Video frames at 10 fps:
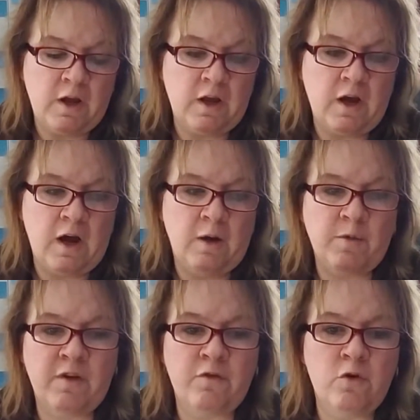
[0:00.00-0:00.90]

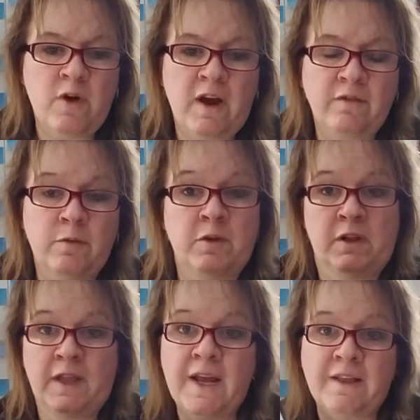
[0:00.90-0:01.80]
If you have something
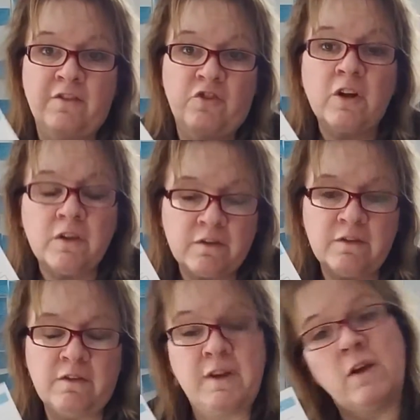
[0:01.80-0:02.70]
like this checklist that's
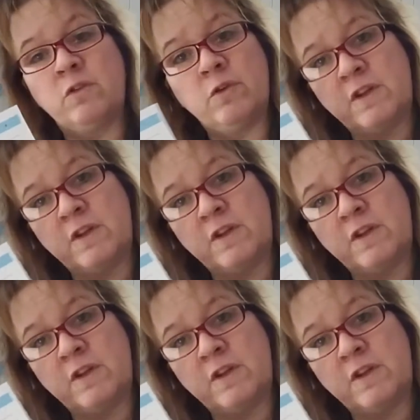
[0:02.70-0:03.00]
a download,